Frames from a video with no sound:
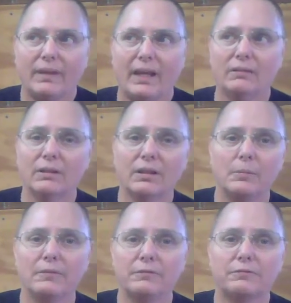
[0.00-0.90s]
I want to come
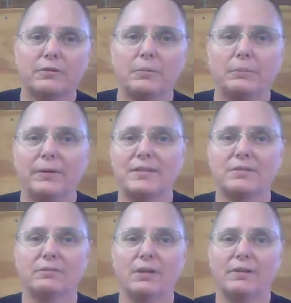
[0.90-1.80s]
up from a place
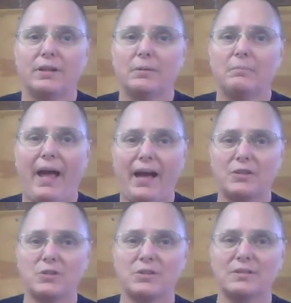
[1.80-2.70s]
of love and
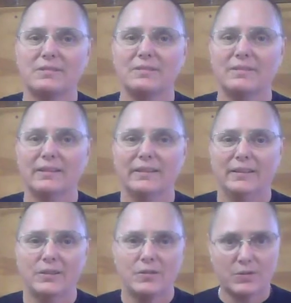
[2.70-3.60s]
compassion.
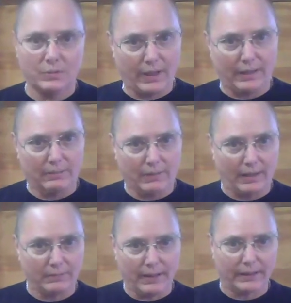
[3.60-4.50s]
So when
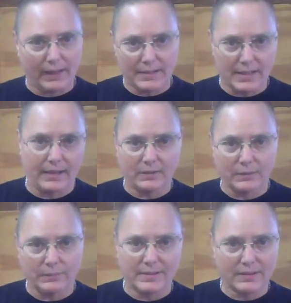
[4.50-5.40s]
I recognize anger in
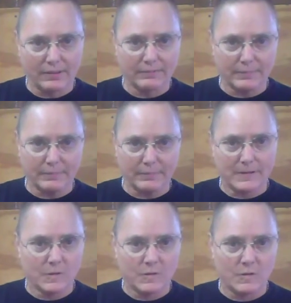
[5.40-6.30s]
myself, I'm like,
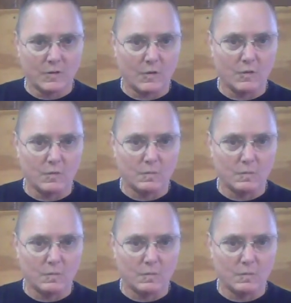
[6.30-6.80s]
oh,